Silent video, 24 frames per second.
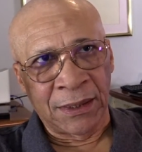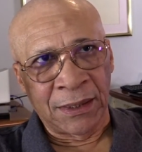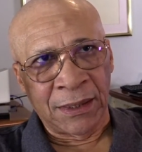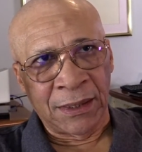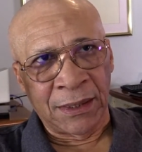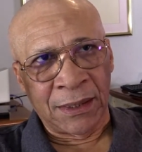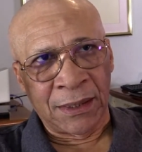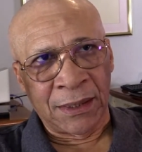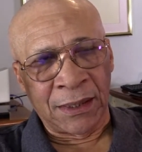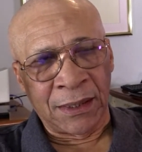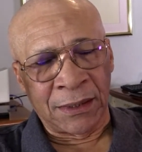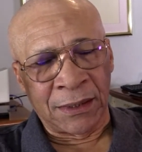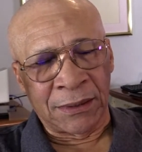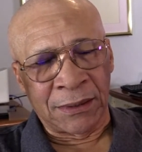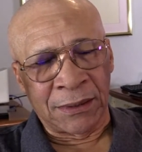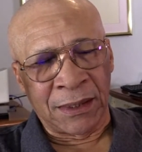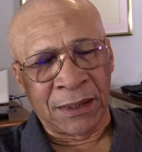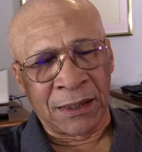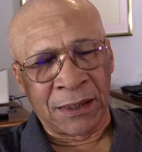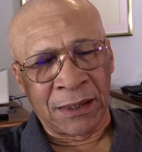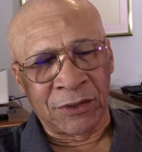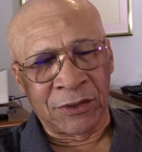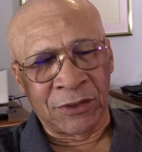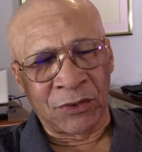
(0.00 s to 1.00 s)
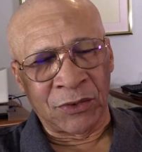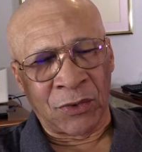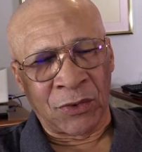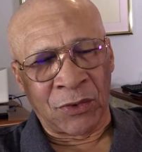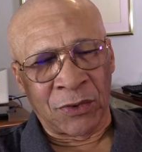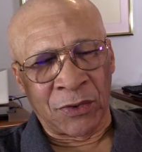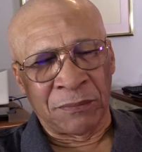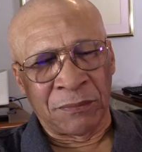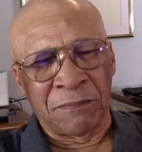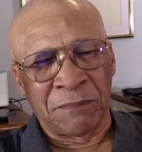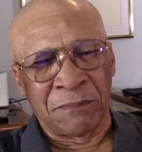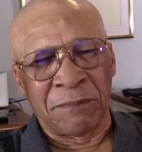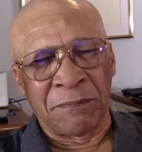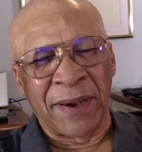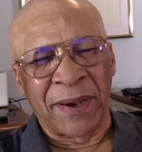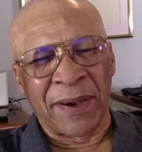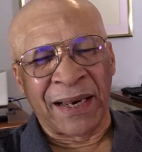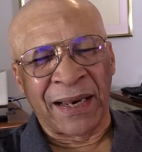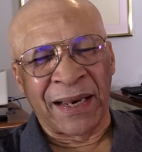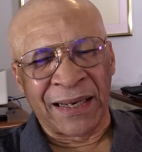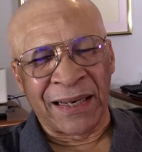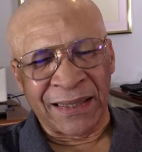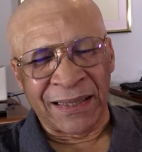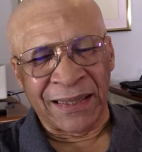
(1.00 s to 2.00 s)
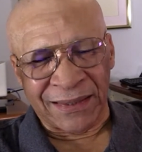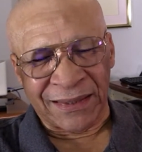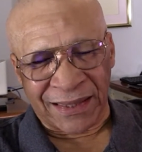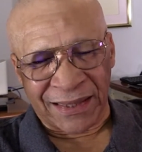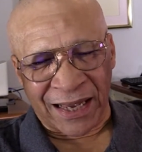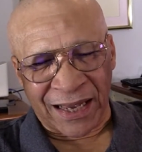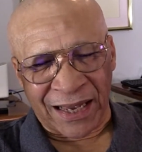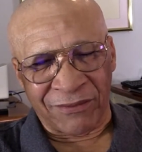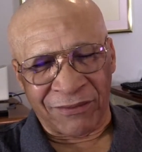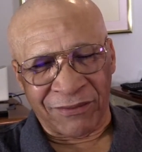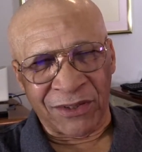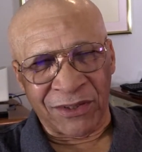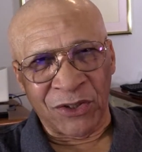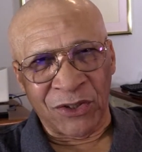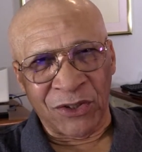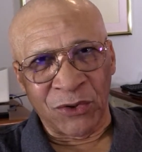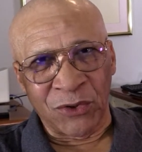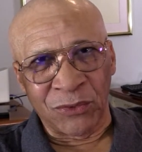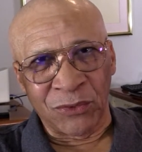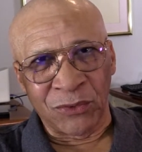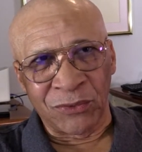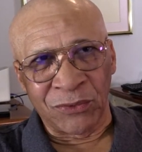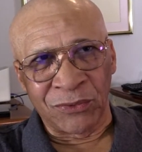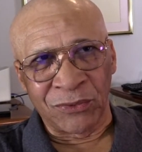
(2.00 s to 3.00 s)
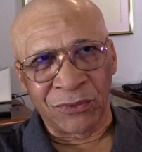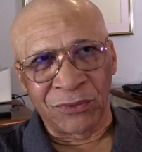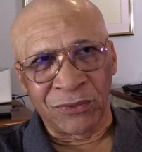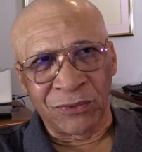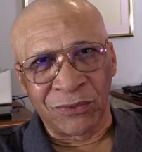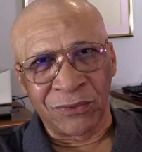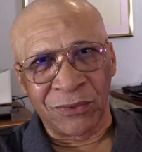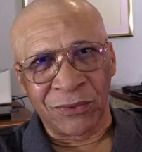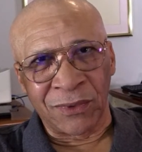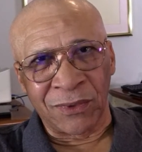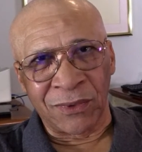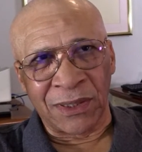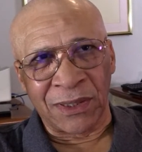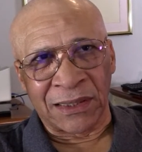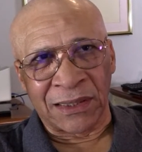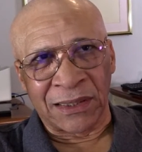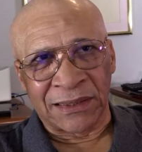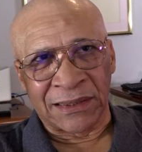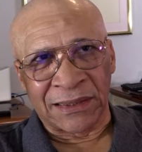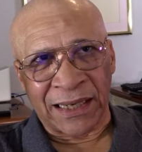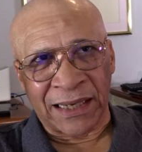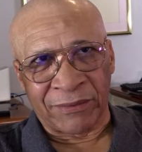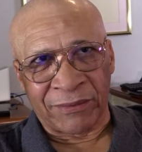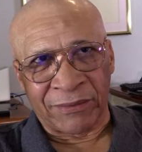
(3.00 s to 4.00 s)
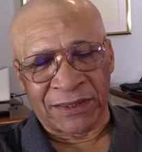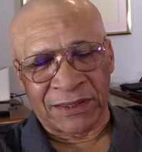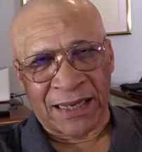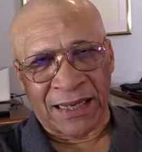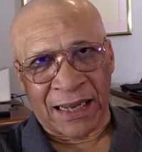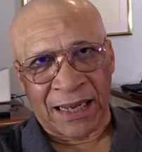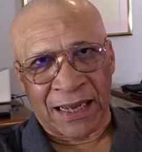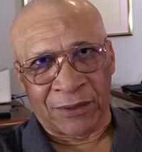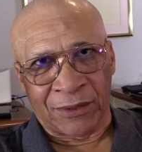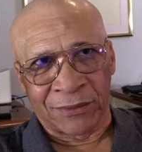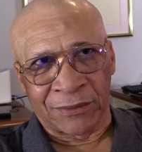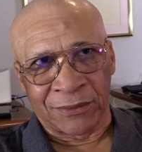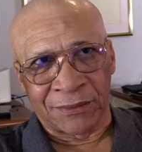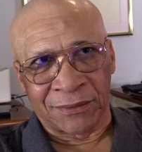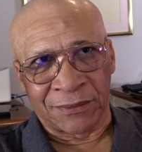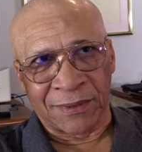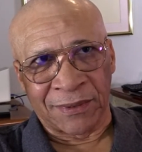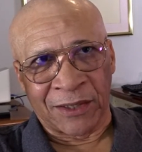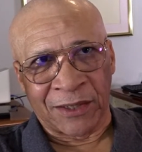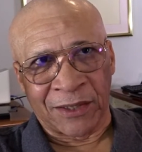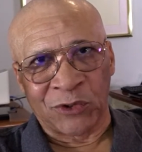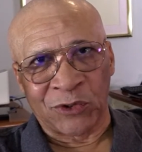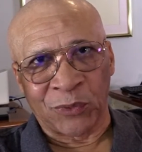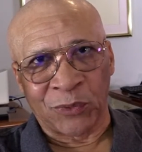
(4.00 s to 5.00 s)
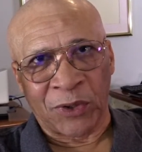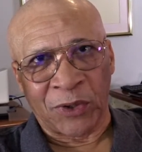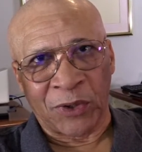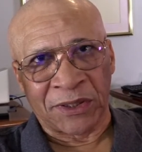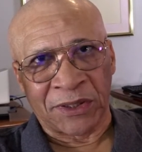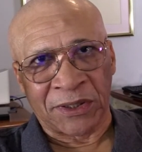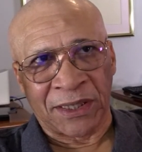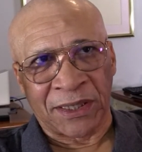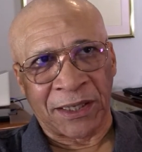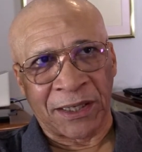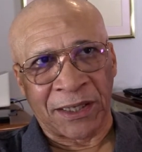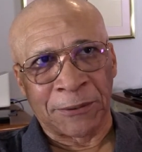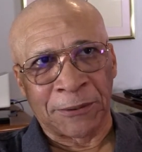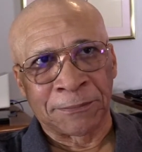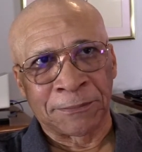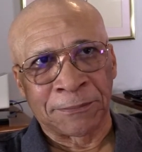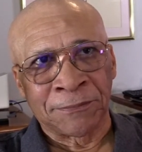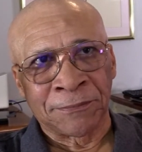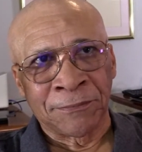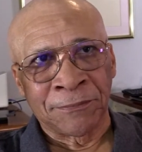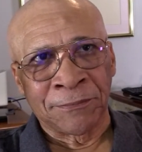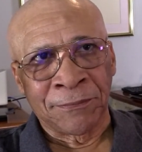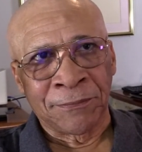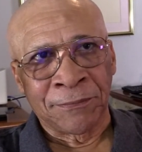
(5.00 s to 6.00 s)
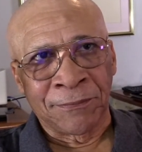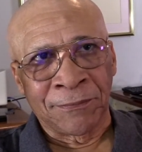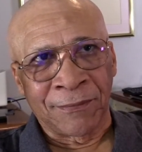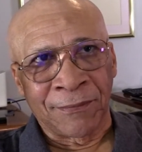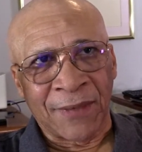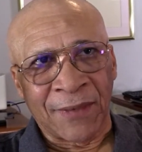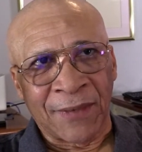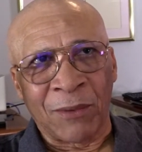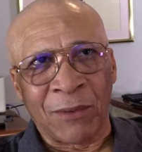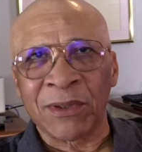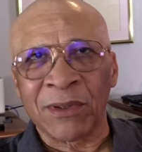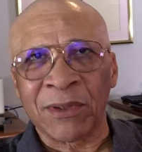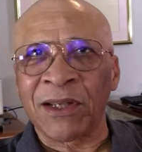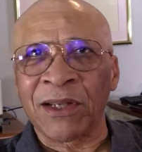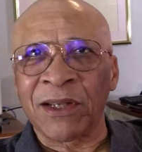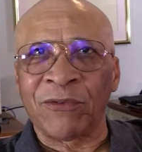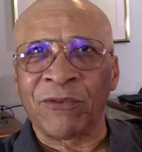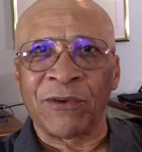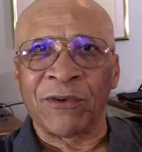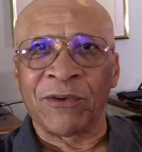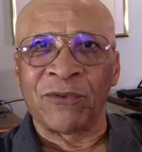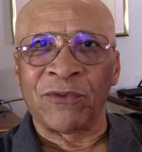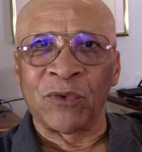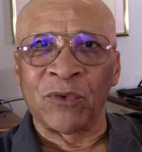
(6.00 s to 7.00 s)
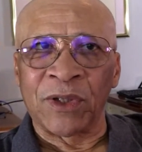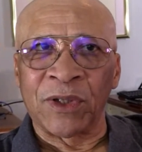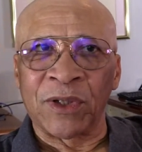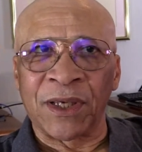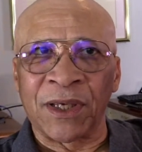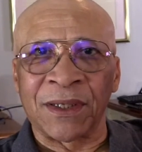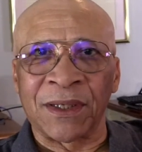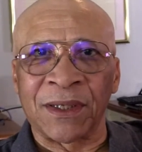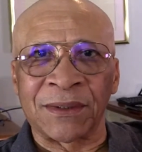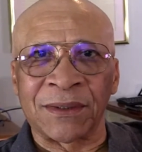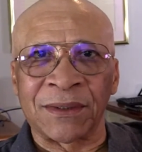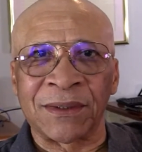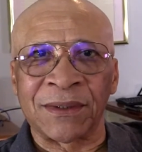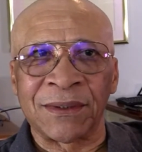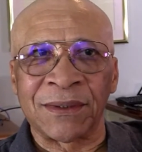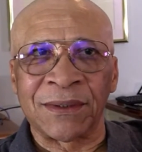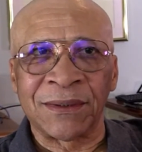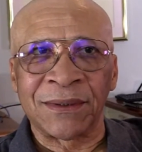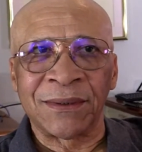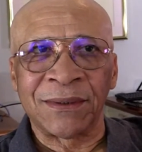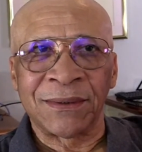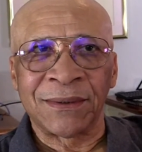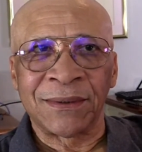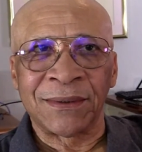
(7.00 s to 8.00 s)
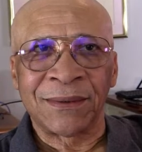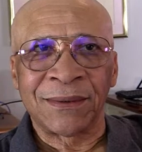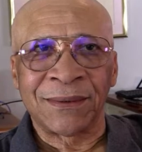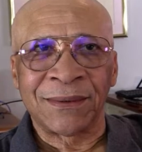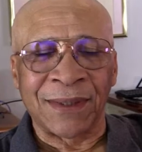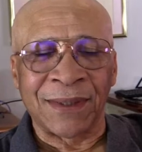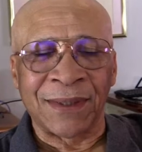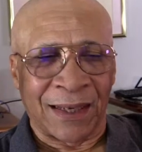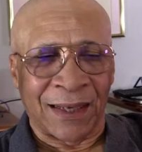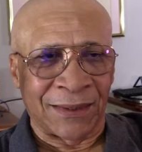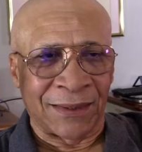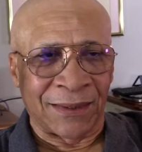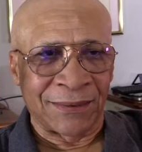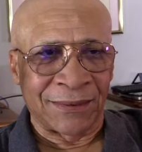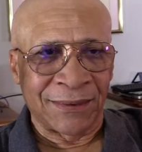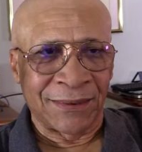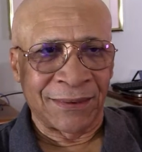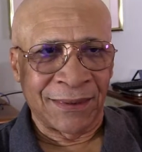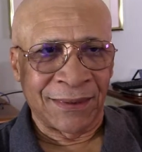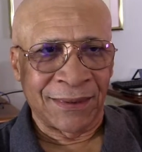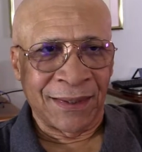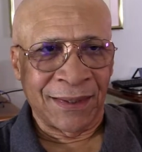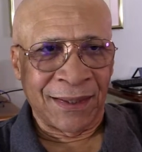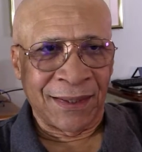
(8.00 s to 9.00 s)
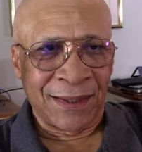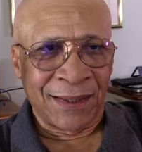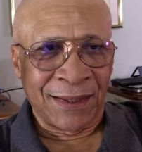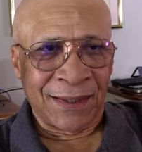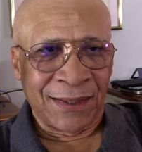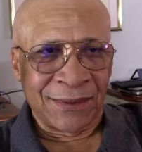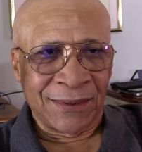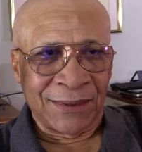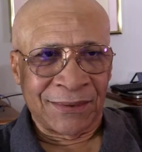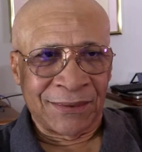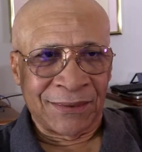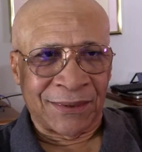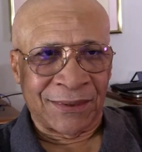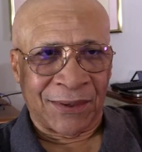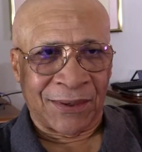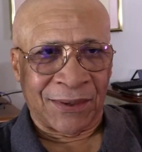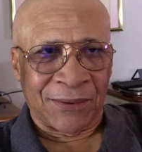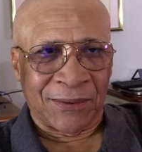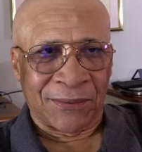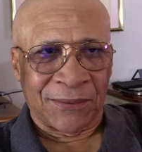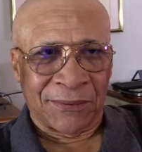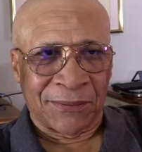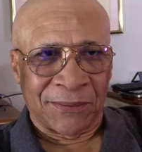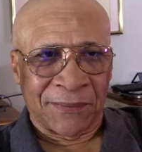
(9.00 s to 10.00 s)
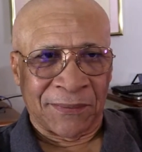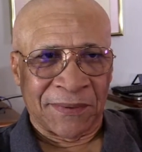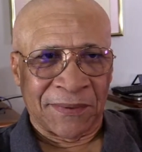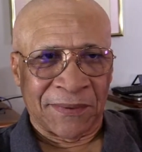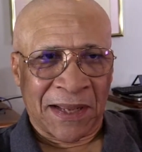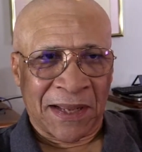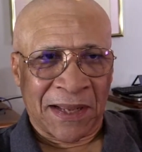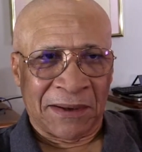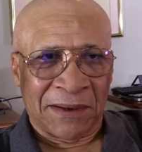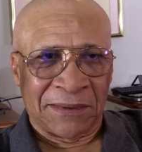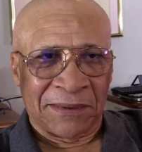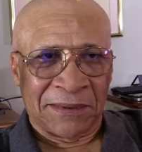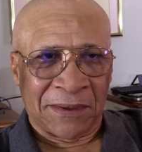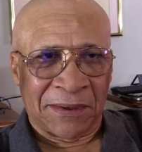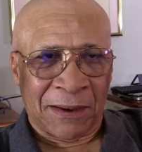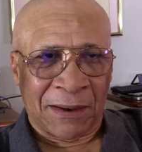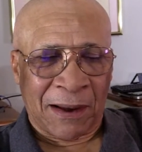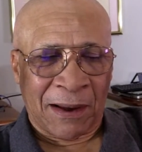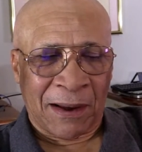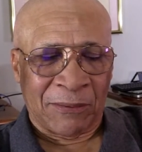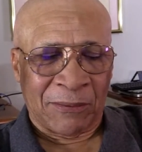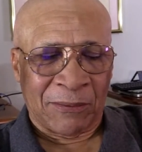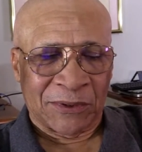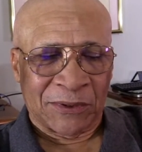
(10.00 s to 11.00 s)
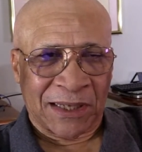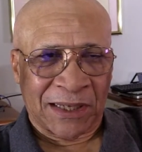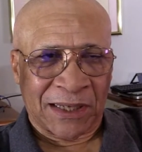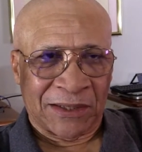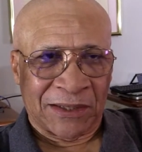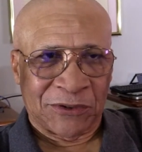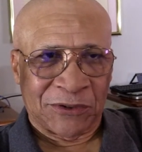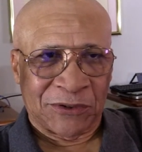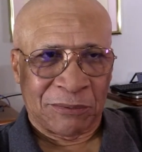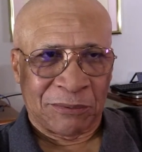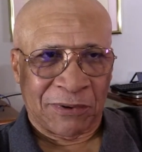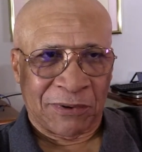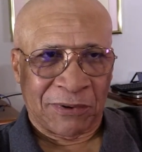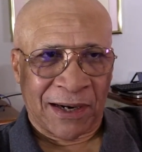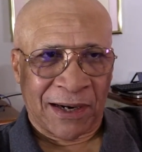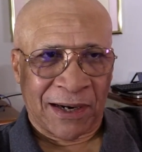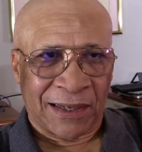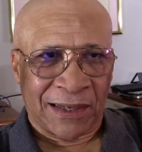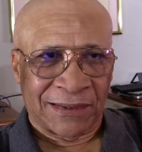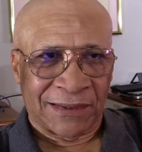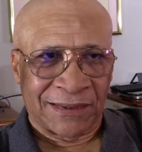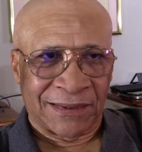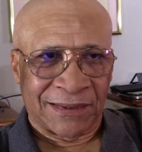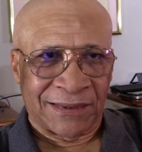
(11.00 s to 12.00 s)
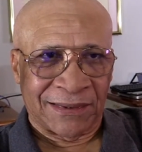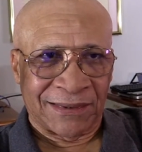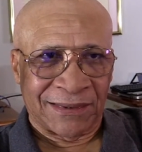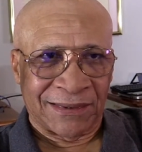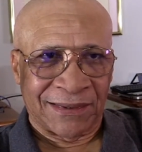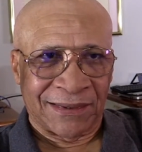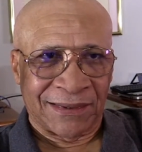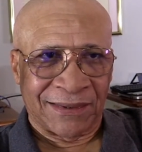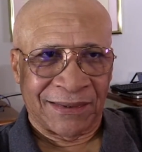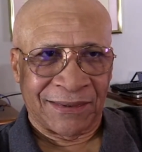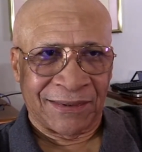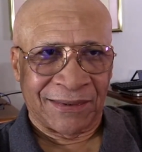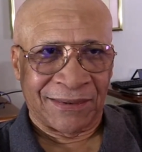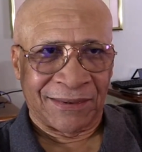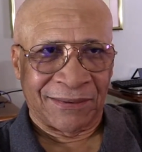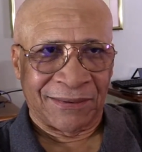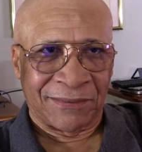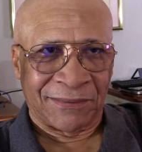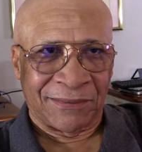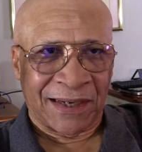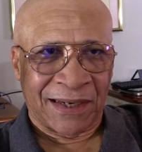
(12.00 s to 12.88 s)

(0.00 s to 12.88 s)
It is on Benedict Avenue in Terrytown. I used to work there. I worked there for a few years. Yeah. So, I was kind of surprised when I